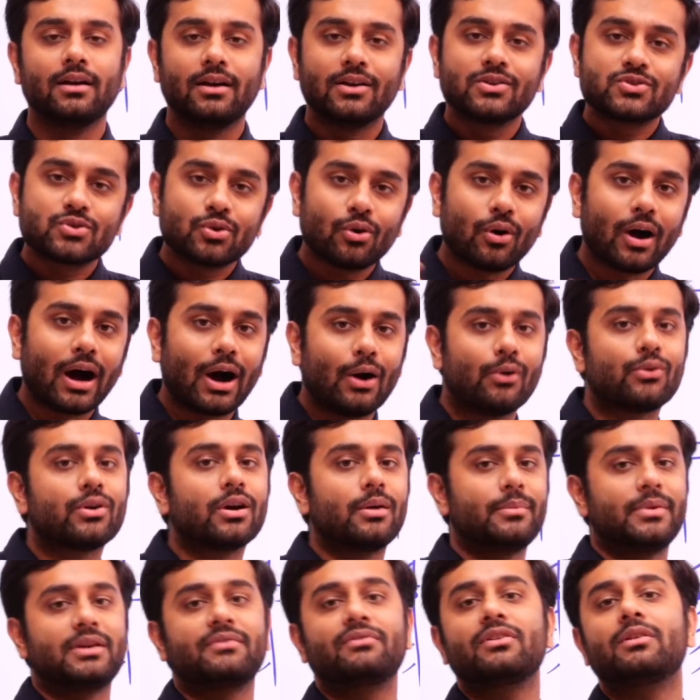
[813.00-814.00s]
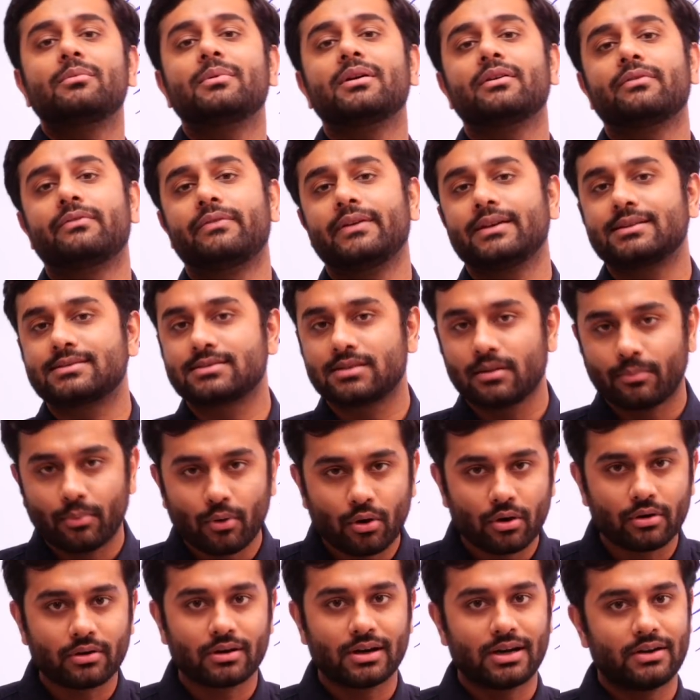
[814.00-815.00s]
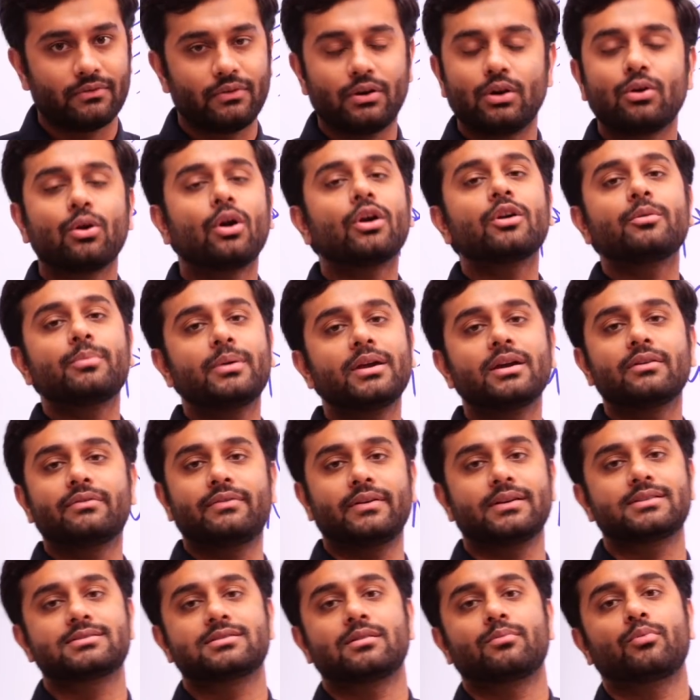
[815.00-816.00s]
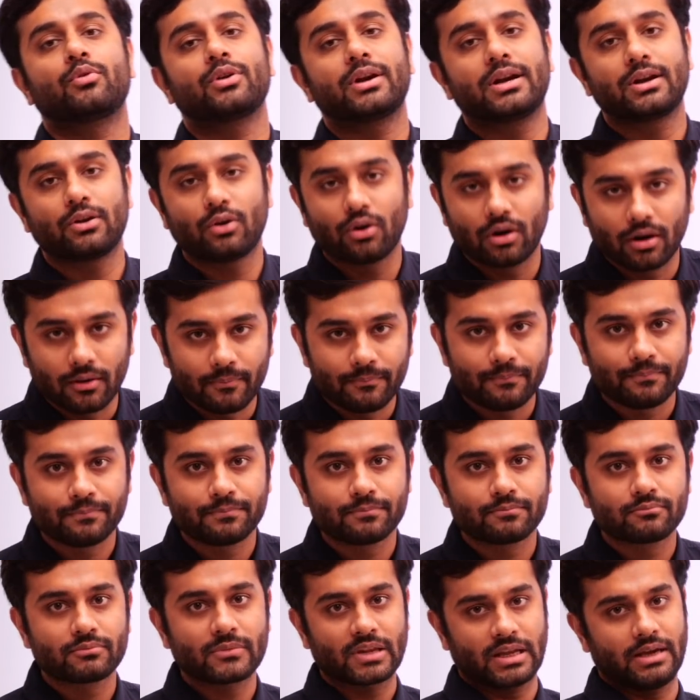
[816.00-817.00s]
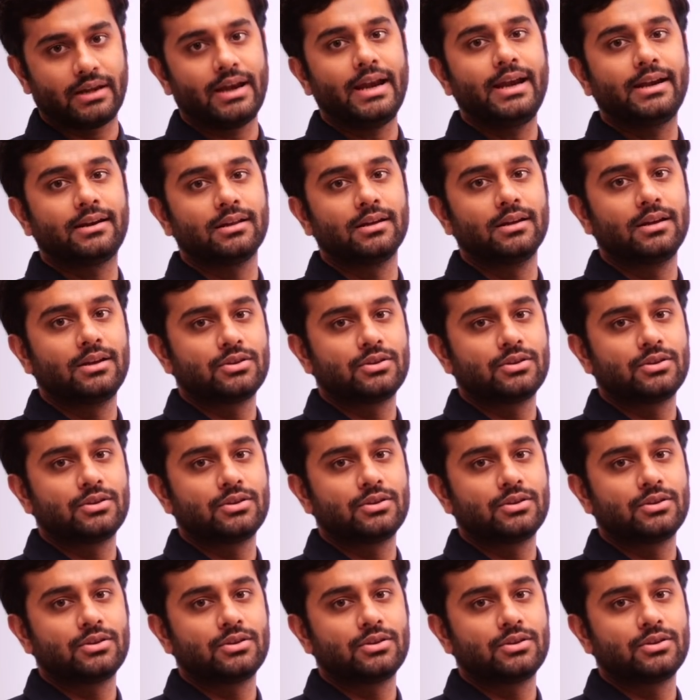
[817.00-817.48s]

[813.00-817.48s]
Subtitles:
So how come it will be a fixed support? It will not be a fixed support at all, right?